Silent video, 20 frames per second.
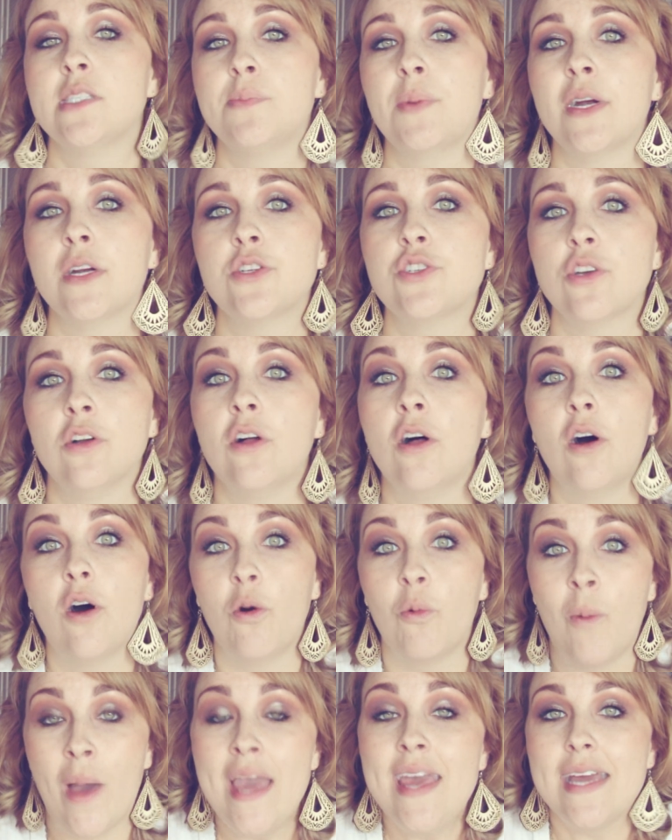my
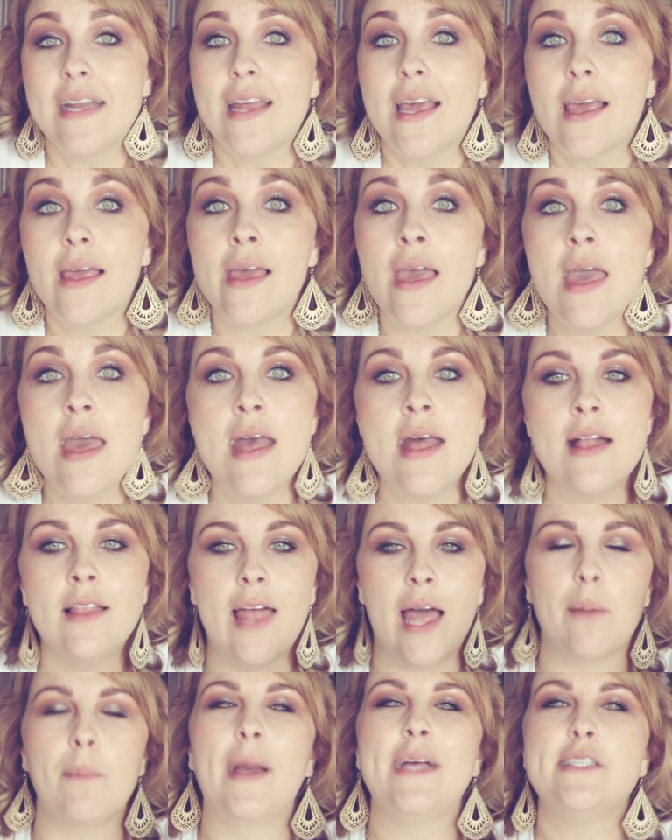spiritual awakening.
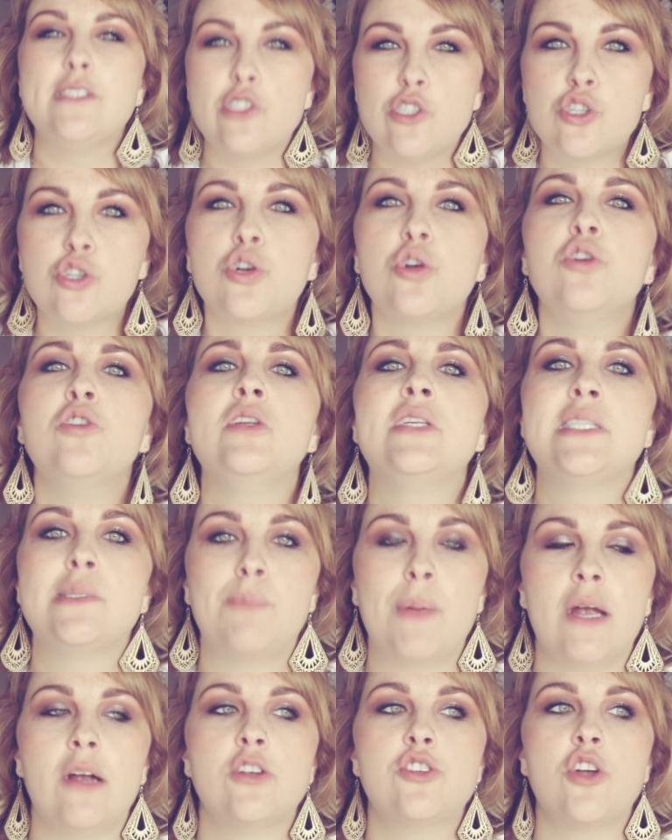Like my true
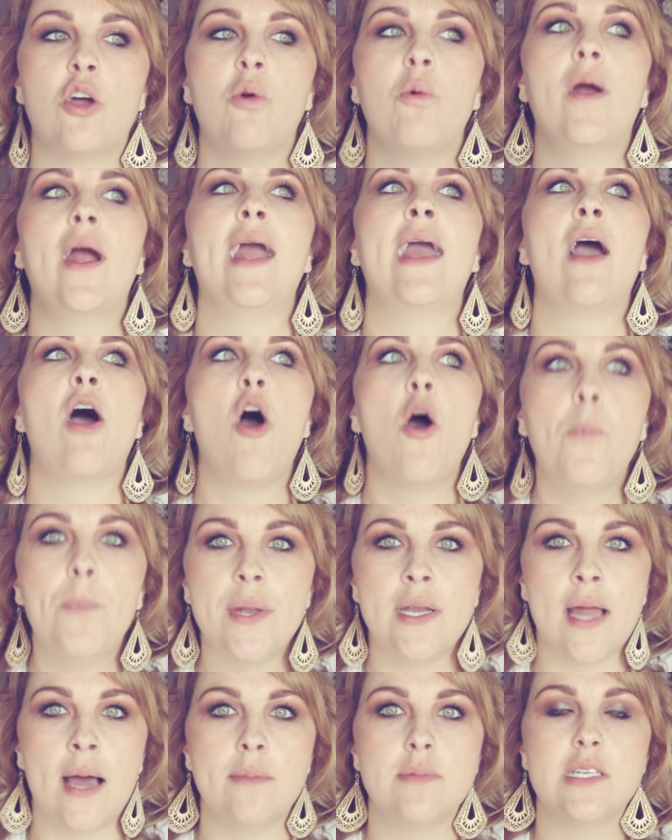spiritual, where I
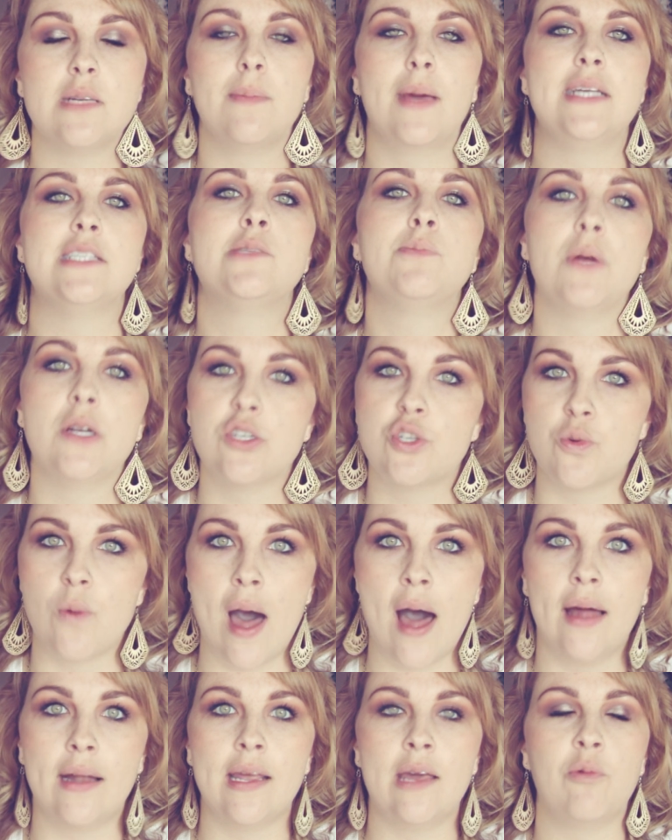opened up to my
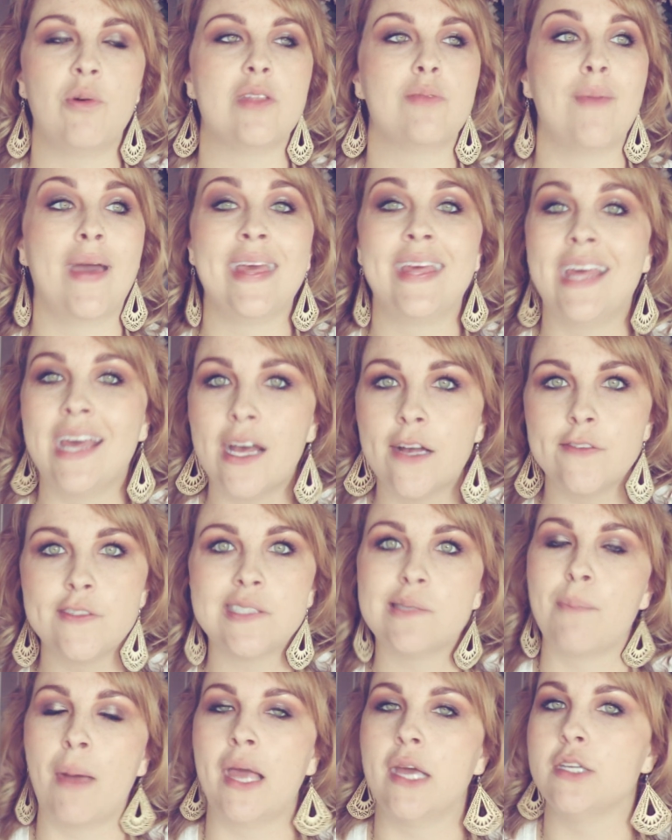spirituality with my
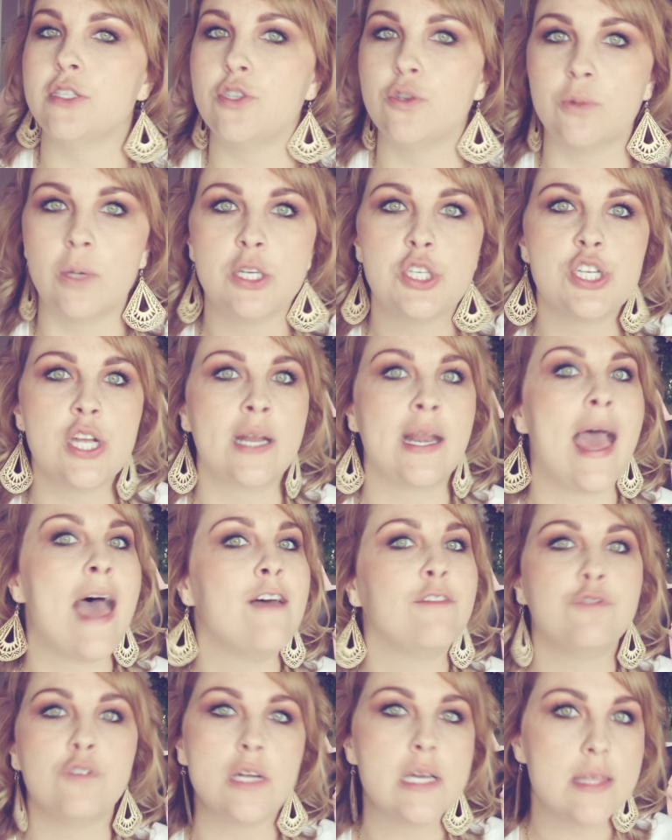gifts, my
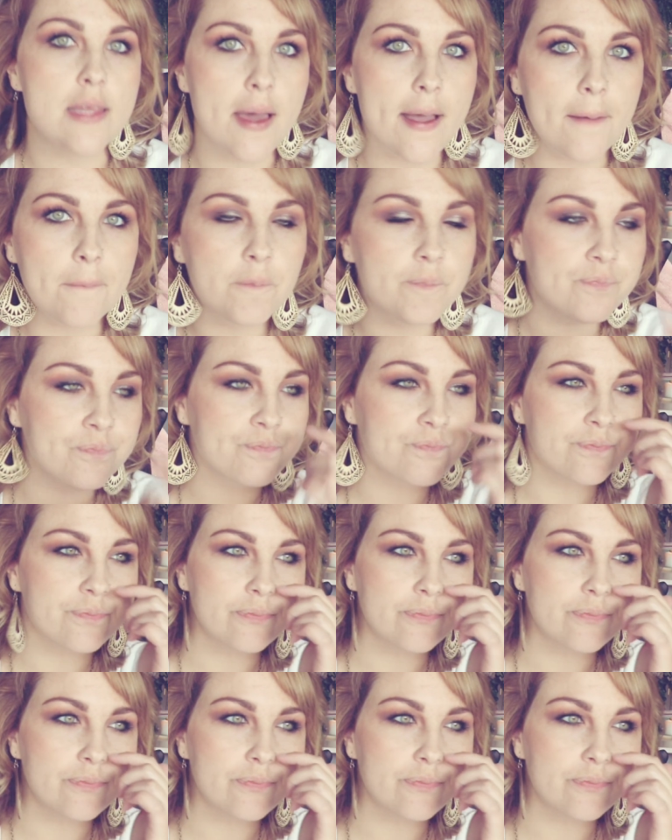intuition, everything.